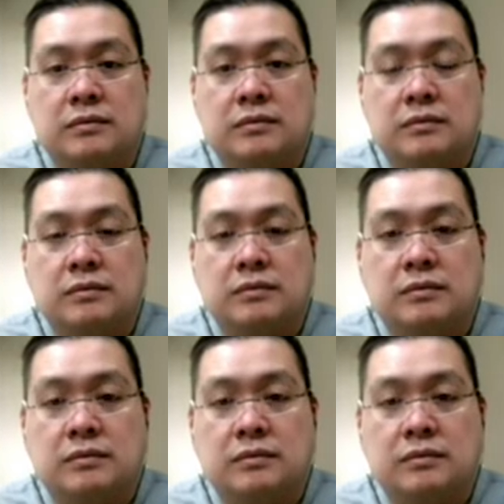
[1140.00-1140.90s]

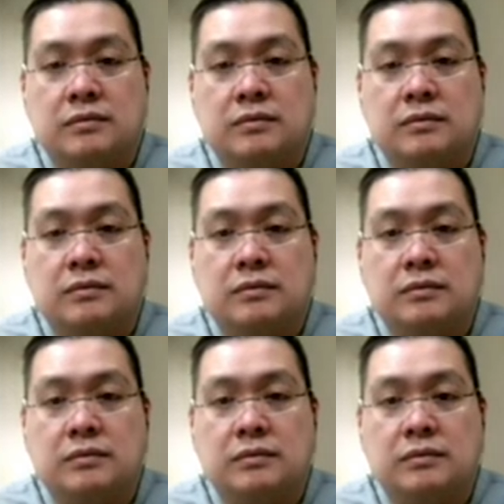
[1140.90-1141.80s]

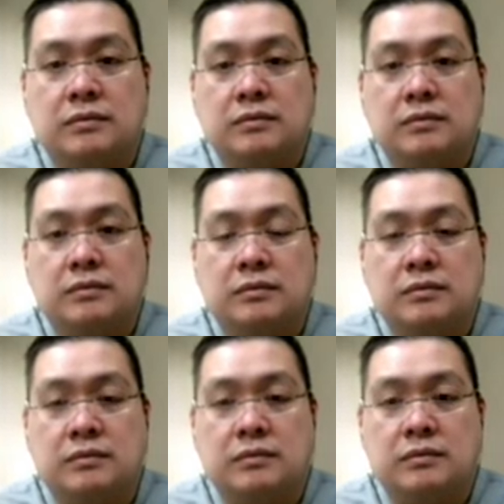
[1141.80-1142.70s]

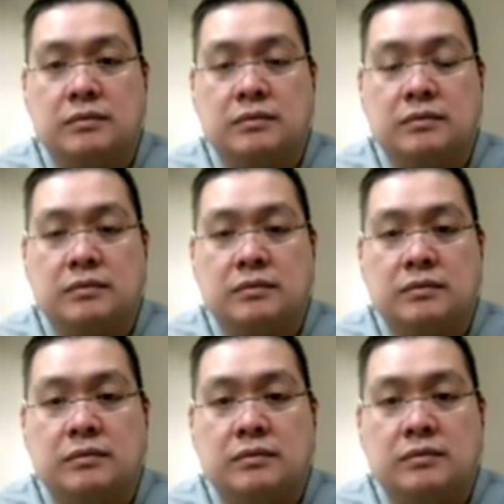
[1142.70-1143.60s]

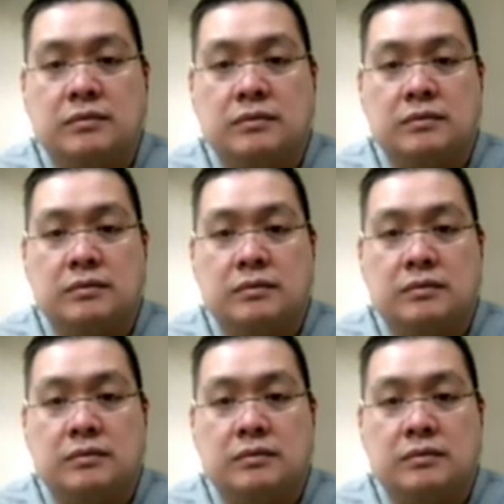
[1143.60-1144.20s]
(silent)